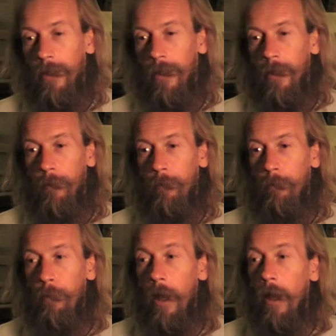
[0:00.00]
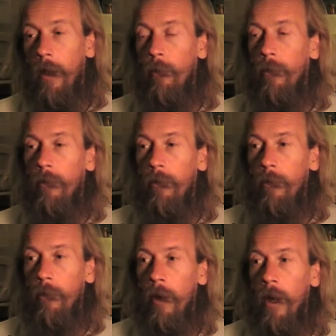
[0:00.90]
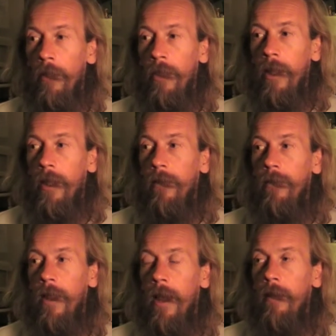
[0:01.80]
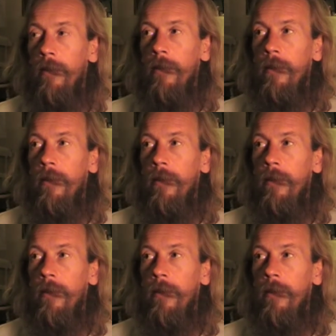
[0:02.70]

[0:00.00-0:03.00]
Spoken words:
But what I think is that